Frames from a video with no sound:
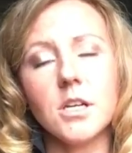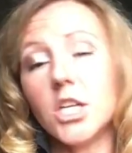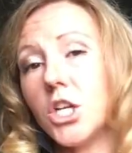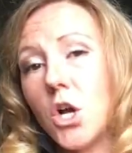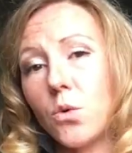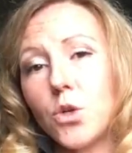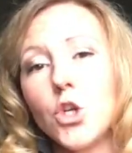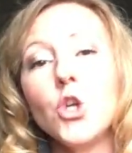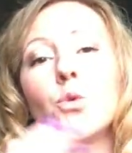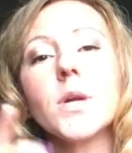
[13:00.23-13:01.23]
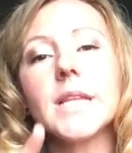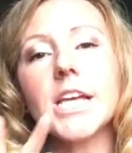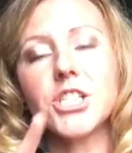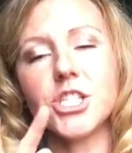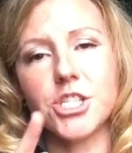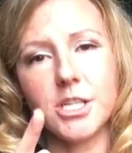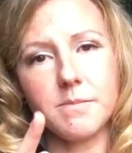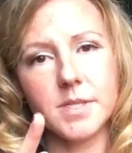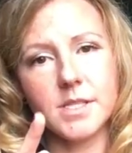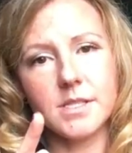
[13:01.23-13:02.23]
new
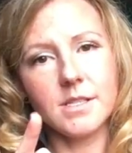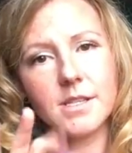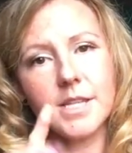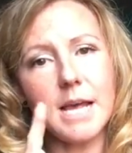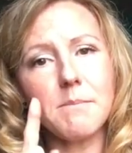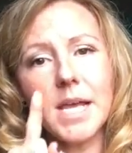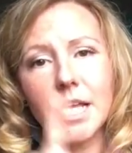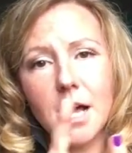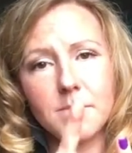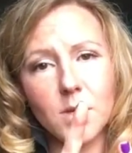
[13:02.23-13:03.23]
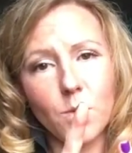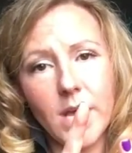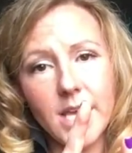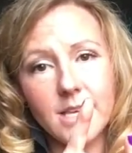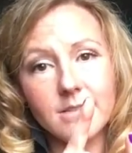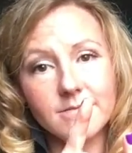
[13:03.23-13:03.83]
relationships that might come your way